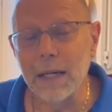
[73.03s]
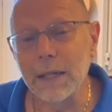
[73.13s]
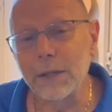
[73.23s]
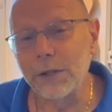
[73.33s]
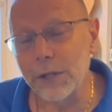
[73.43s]

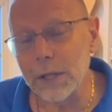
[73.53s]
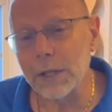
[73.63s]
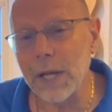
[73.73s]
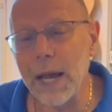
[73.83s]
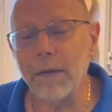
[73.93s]
You
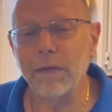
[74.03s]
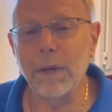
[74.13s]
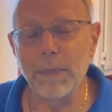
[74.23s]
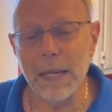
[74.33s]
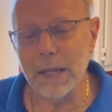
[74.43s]
just have to
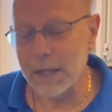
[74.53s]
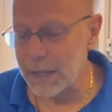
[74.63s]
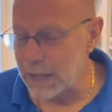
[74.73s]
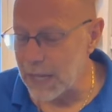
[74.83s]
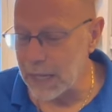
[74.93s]
be
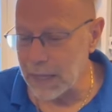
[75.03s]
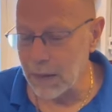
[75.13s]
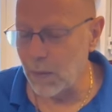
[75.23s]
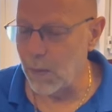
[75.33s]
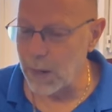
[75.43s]
thinking,
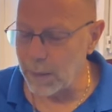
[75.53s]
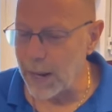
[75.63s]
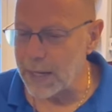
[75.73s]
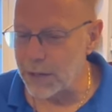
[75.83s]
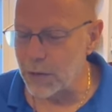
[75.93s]
what am
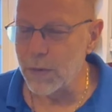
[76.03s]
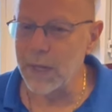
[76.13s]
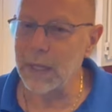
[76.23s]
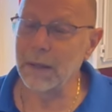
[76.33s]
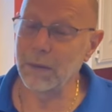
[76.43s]
I
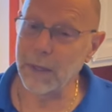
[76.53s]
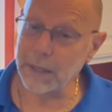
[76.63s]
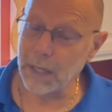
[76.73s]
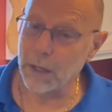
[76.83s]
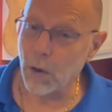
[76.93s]
doing? What
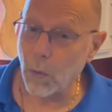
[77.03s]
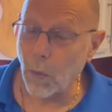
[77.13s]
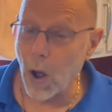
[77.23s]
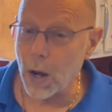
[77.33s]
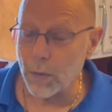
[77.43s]
can go
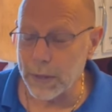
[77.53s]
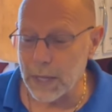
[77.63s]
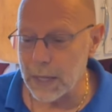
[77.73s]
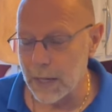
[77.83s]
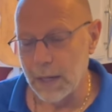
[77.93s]
wrong with it?